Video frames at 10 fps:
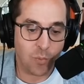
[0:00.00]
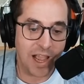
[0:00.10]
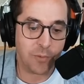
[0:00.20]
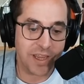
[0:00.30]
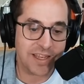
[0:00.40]
why
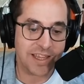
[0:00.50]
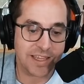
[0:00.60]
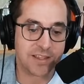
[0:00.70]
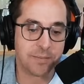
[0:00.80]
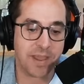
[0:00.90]
we
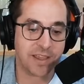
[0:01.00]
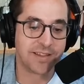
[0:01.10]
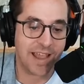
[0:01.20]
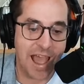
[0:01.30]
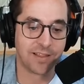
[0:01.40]
need to make a
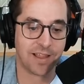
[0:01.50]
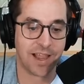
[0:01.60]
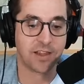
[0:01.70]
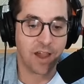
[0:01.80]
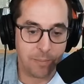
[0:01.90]

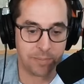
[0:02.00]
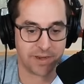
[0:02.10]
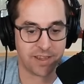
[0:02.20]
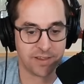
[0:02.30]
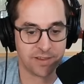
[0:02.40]
tagline company